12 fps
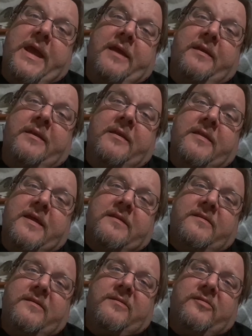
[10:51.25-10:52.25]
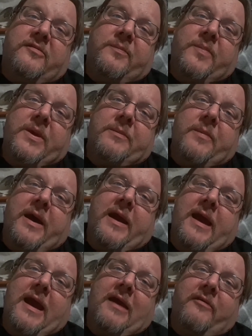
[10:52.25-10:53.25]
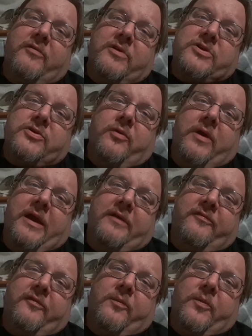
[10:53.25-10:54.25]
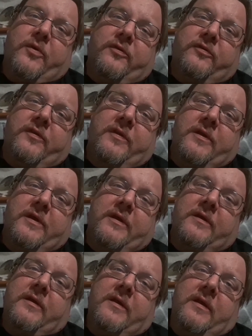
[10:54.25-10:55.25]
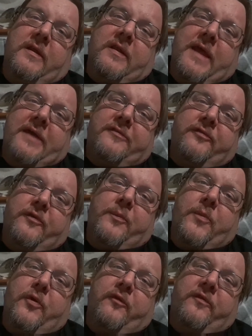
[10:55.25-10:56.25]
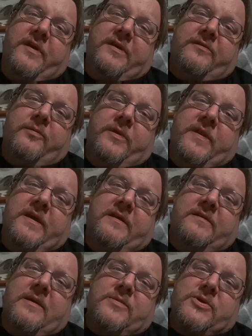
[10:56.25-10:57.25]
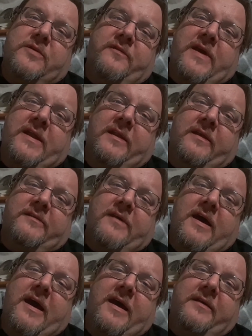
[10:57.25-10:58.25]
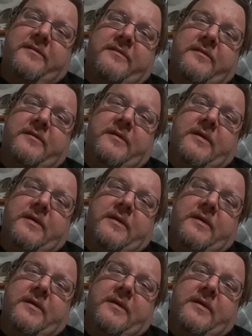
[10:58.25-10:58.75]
And that seems to be my average grade for most of the last few movies, with the exception of Headless Eyes